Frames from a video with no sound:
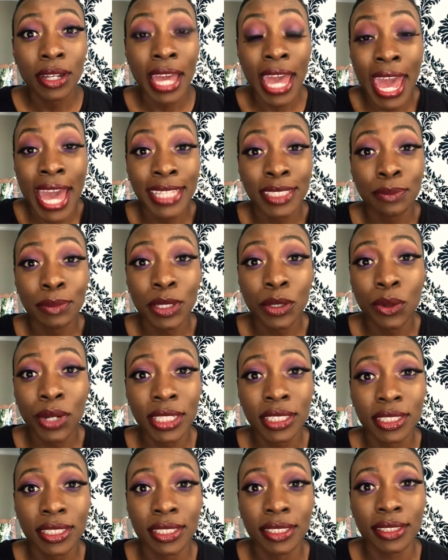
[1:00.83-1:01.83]
ask me
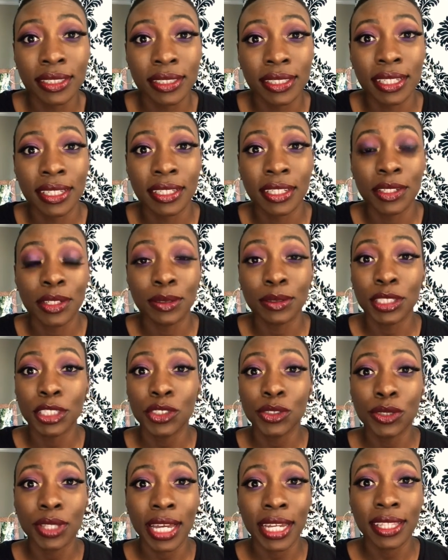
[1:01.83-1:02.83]
questions and did
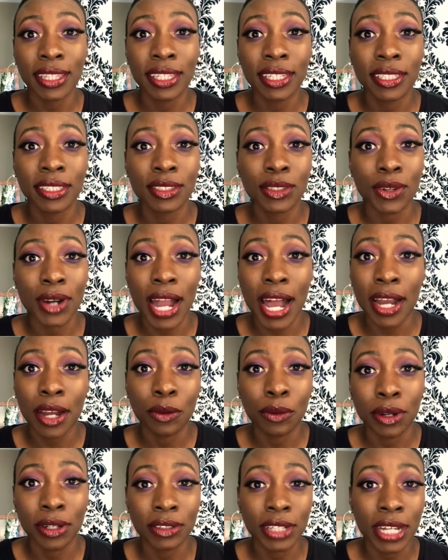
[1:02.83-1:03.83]
you like this, or how it
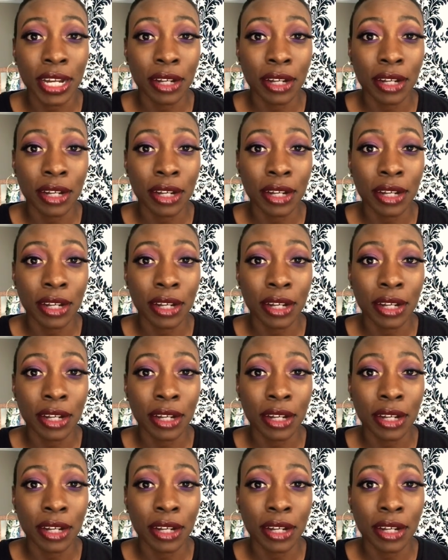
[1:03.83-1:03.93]
worked